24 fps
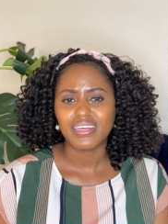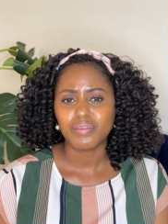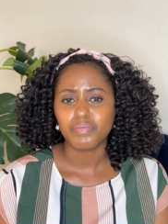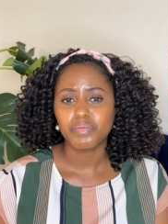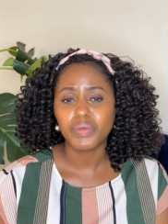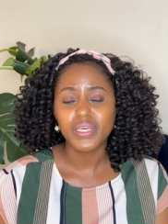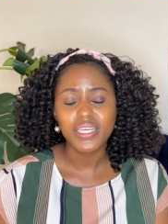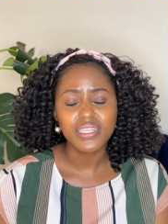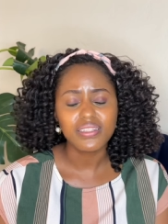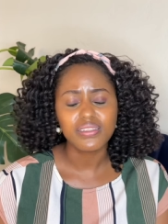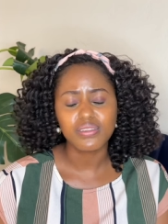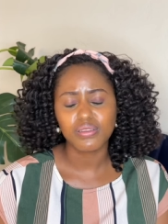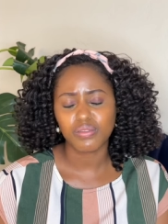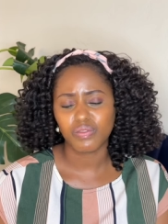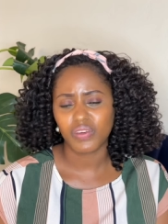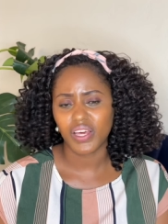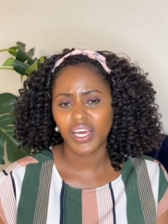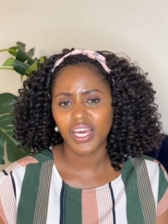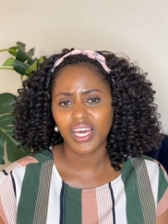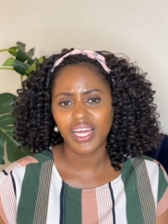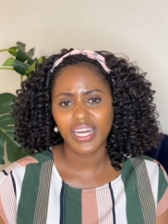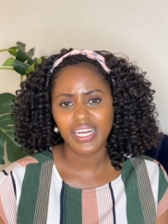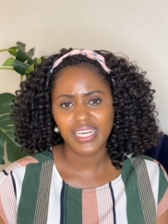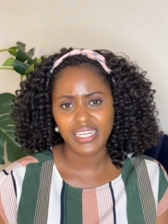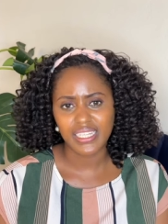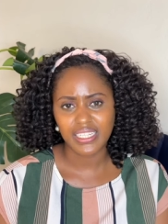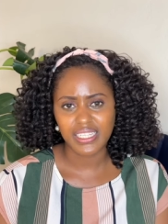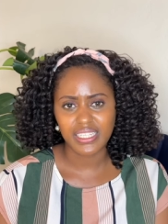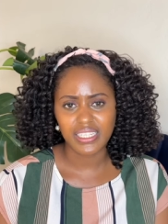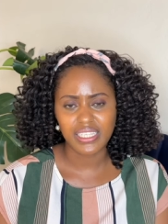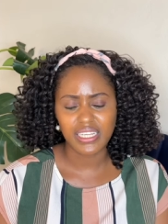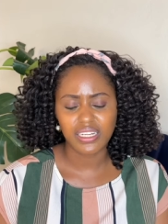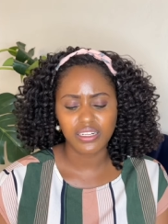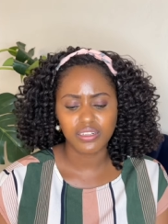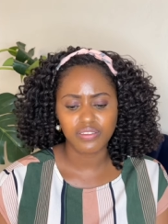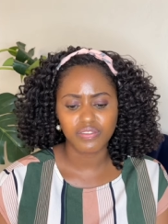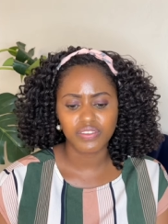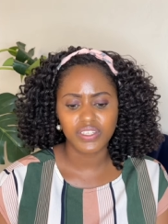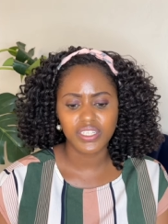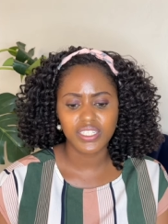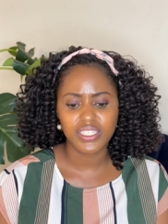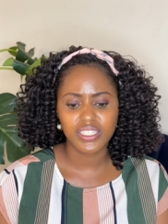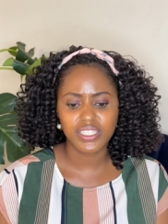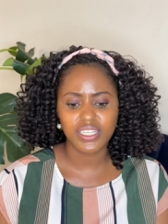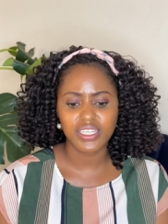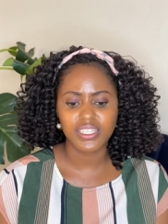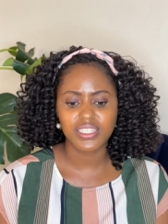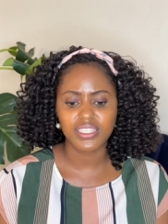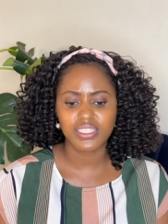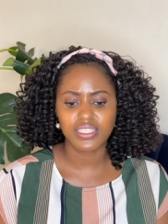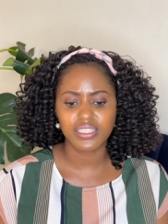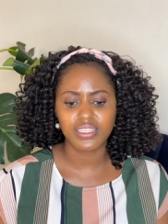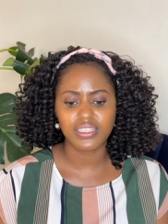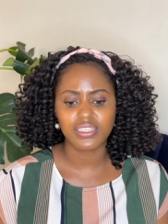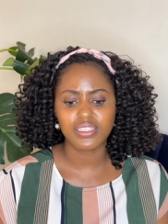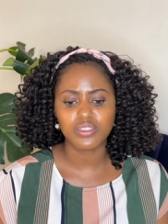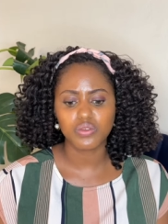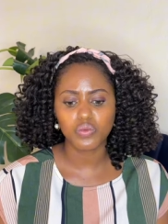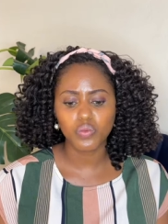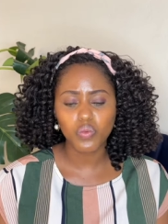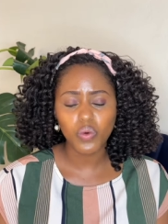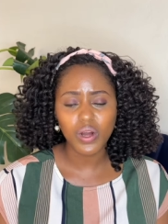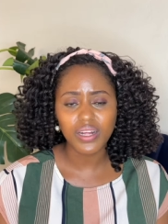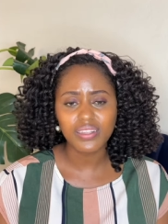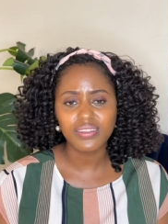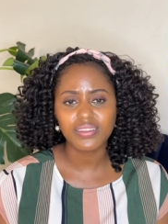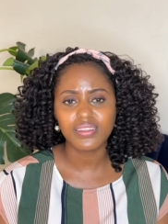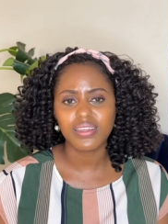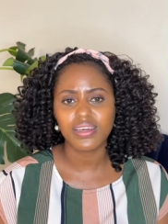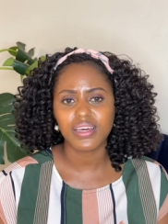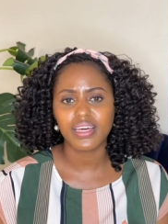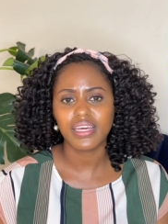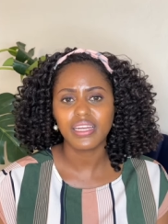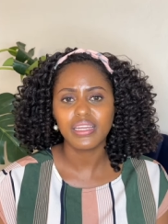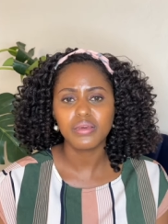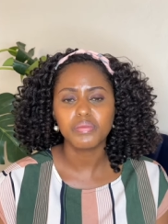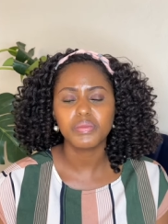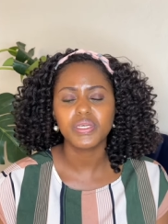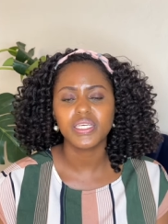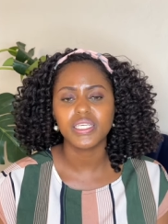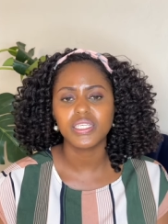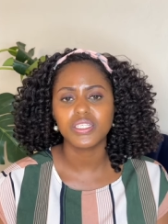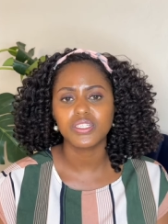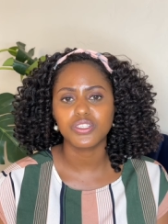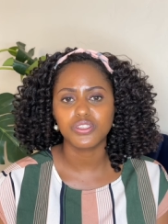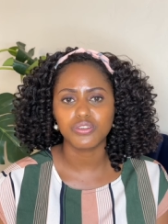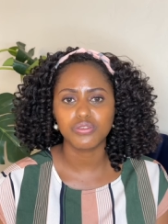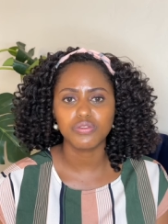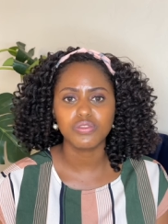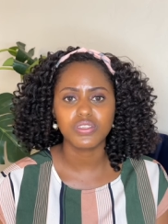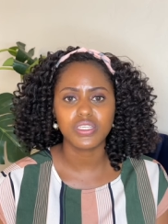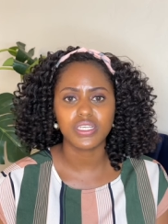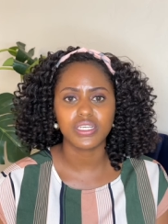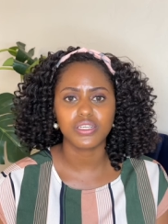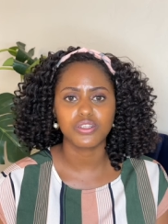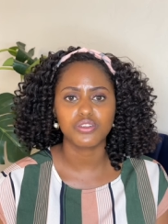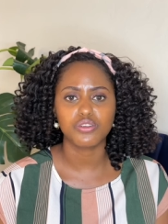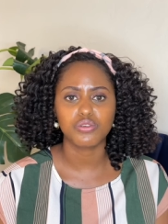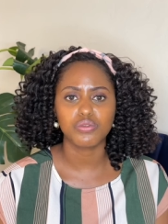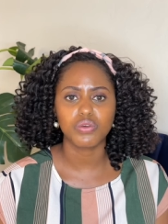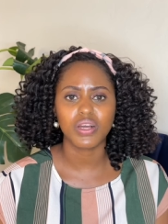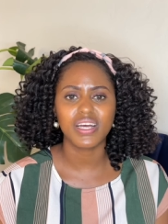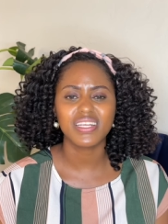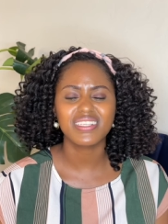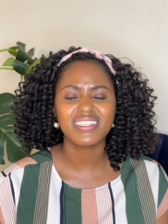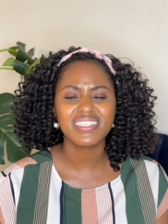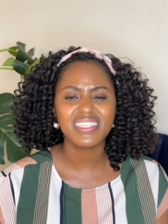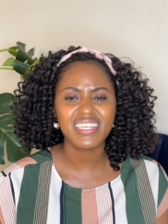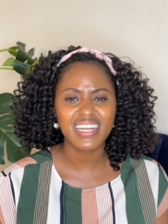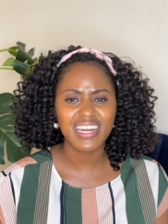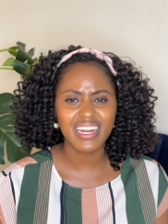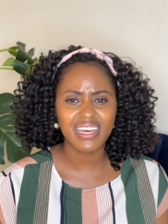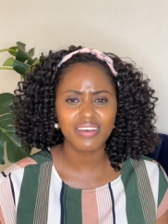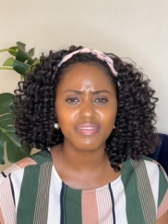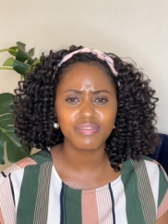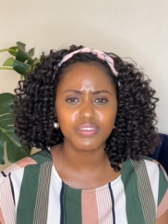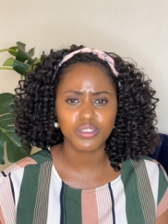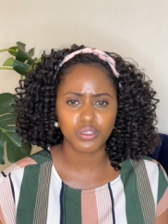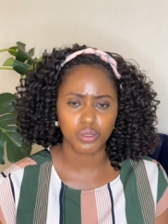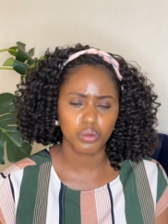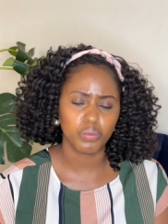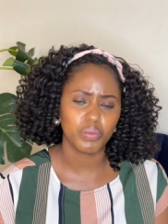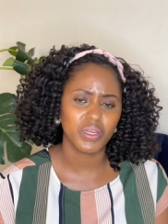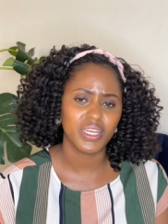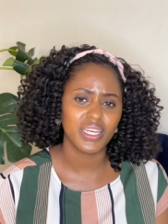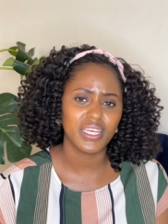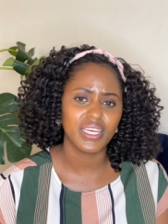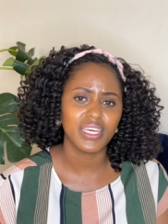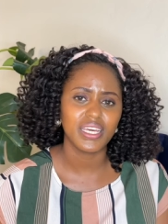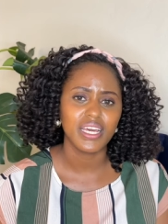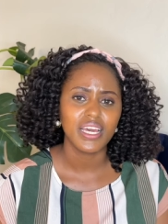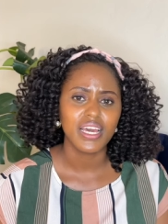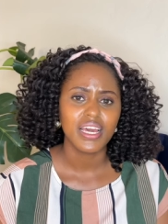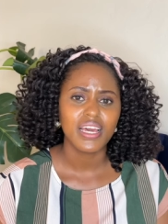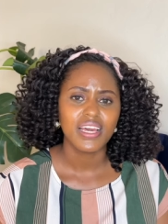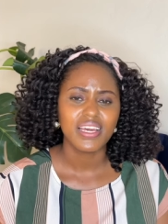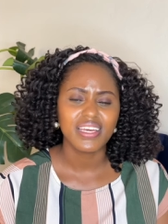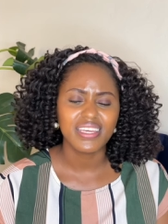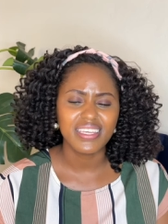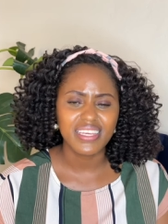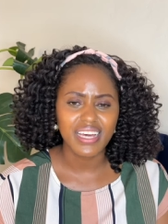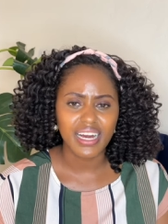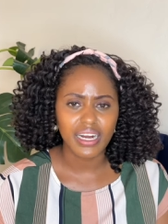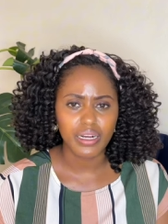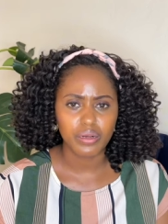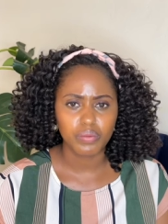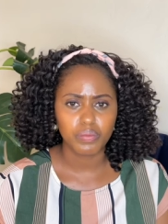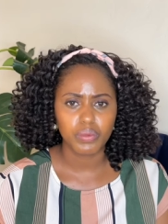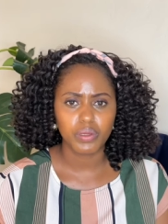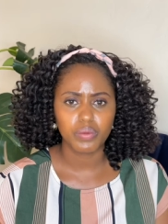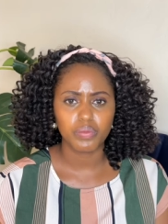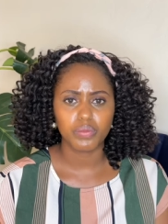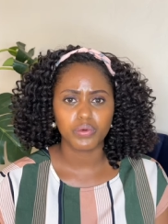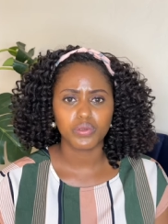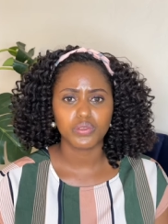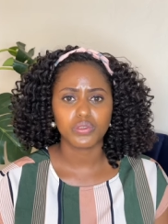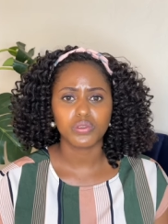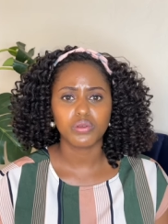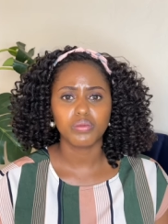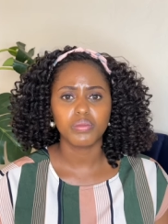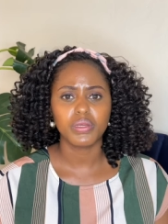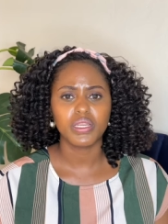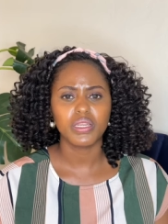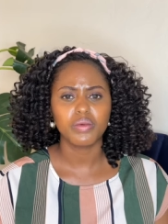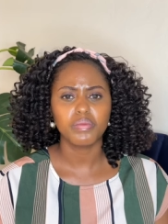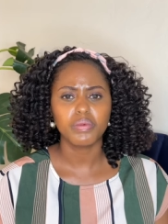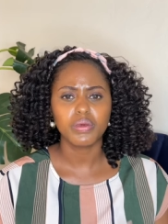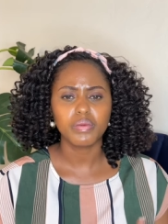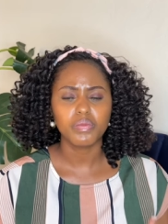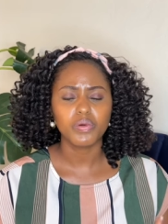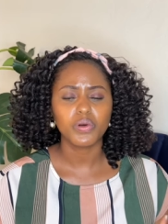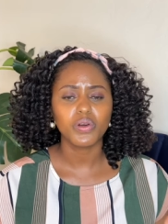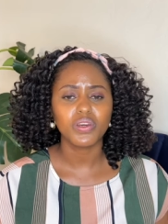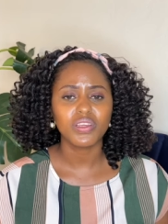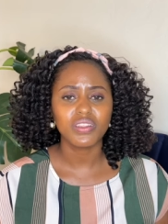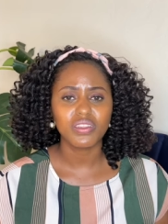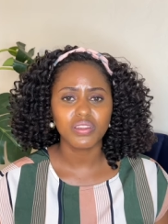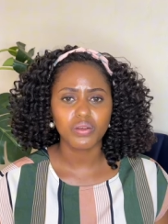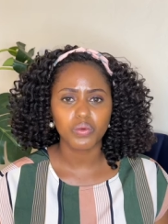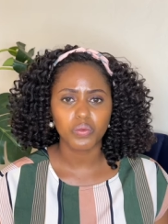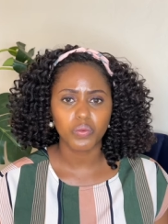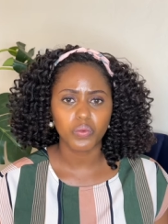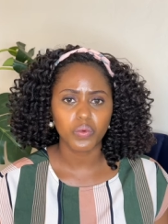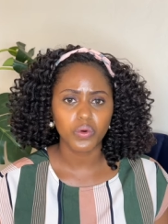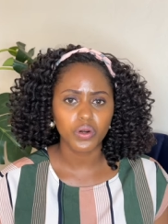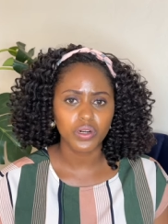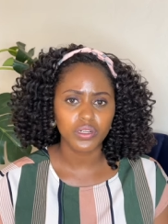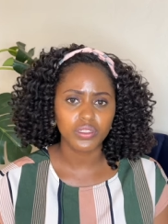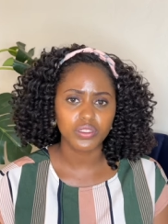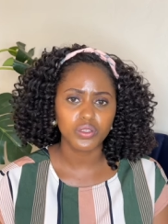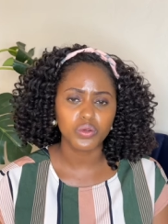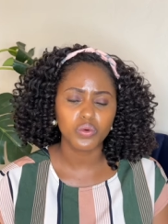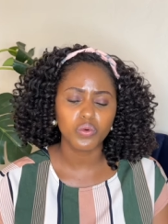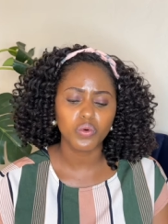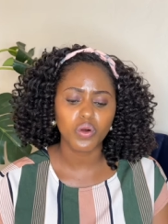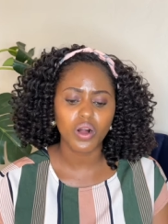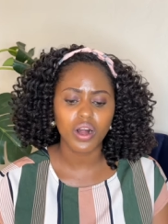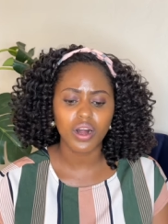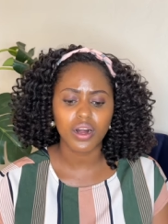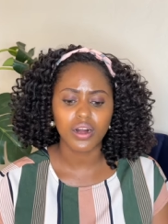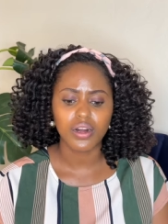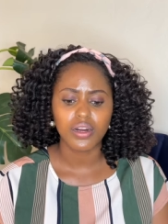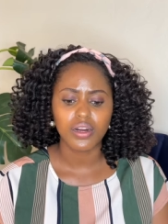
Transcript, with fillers: pits of hell itself it's it's it's what the enemy is using to enslave so many young people so many people in the world who are